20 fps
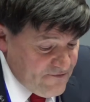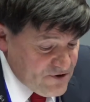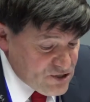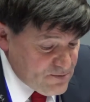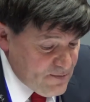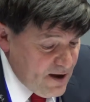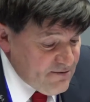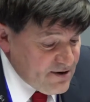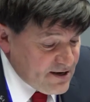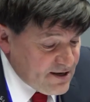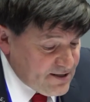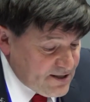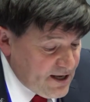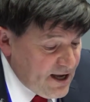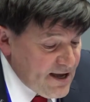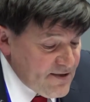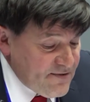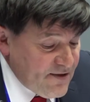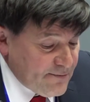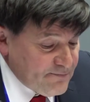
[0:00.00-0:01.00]
American
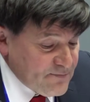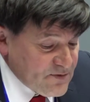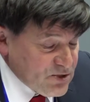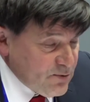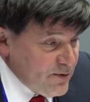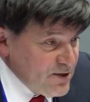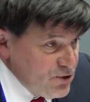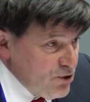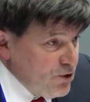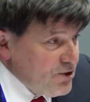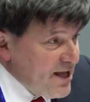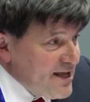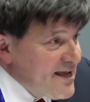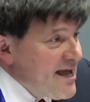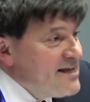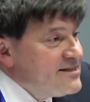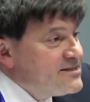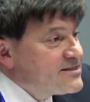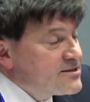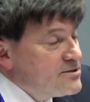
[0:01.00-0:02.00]
either. So we're not
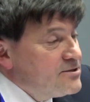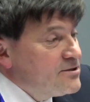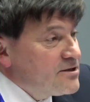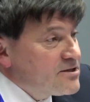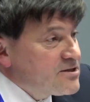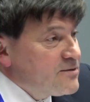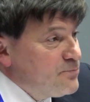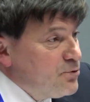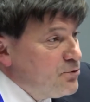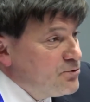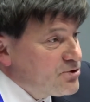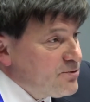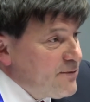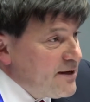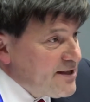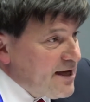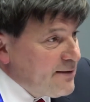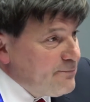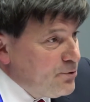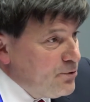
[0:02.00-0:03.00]
against, it's important to
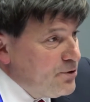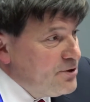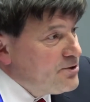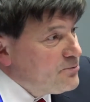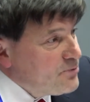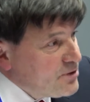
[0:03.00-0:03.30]
make that point.